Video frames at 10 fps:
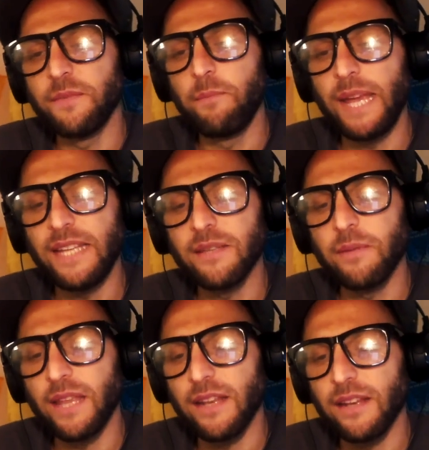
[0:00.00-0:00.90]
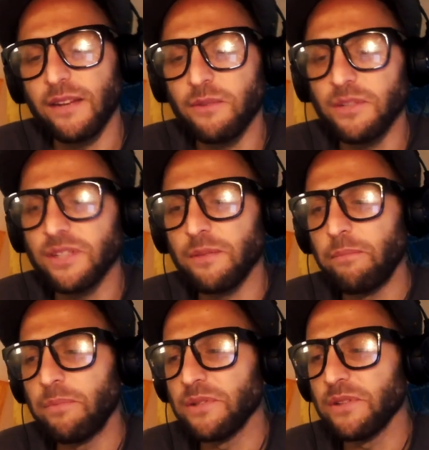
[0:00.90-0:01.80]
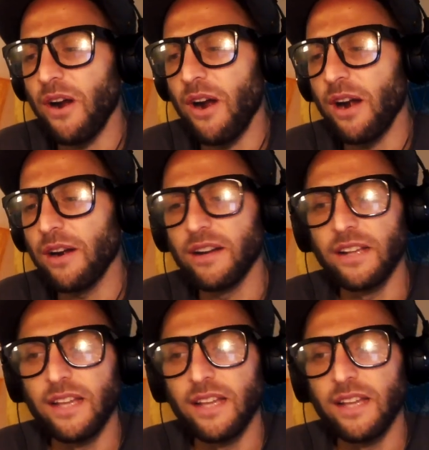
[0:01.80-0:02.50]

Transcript: basement, which is a bizarre,